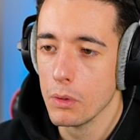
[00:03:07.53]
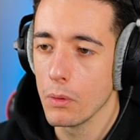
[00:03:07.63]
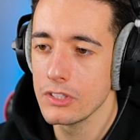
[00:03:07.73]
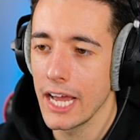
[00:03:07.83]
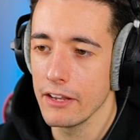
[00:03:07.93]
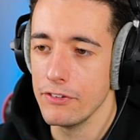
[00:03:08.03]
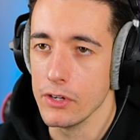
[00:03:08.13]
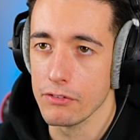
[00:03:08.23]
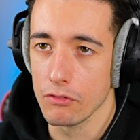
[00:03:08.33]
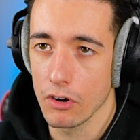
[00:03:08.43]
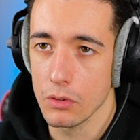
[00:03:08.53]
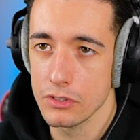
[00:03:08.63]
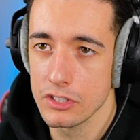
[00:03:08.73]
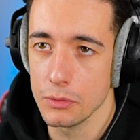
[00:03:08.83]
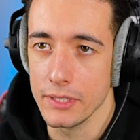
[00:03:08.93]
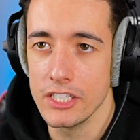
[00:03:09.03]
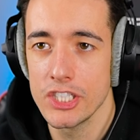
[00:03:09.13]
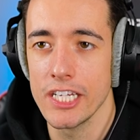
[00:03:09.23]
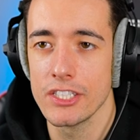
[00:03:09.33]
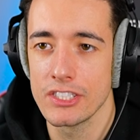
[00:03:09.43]
We want to add a few different rolls, so we'll need to
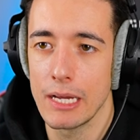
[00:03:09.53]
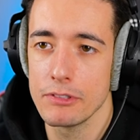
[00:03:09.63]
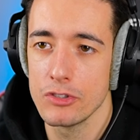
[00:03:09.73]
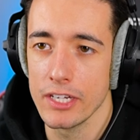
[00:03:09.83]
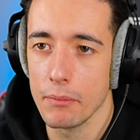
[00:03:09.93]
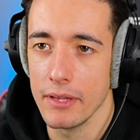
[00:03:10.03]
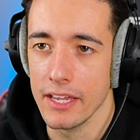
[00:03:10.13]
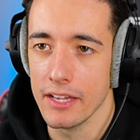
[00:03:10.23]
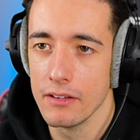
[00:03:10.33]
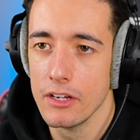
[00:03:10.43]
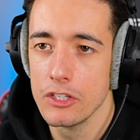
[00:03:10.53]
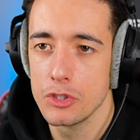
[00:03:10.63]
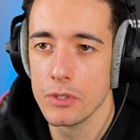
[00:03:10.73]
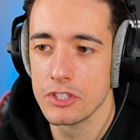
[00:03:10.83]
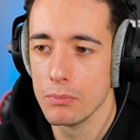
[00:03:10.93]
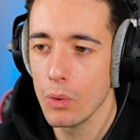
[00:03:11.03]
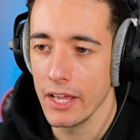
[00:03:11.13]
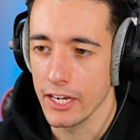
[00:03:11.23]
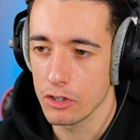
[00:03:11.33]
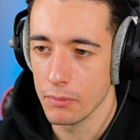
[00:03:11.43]
change the snap to grid up here to a smaller
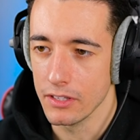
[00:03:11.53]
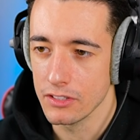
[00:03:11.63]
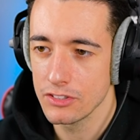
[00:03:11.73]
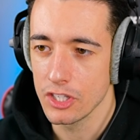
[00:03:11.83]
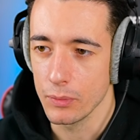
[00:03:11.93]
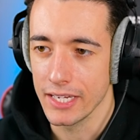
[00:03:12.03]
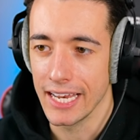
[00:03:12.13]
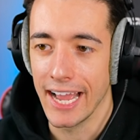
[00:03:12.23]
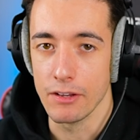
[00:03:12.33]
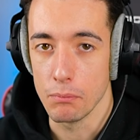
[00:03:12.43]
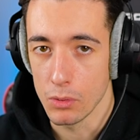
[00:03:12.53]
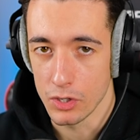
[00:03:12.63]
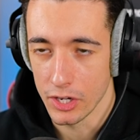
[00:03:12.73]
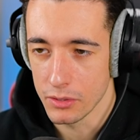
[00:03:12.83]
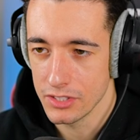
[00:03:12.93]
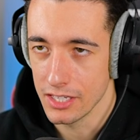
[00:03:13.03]
increment so that we can add more notes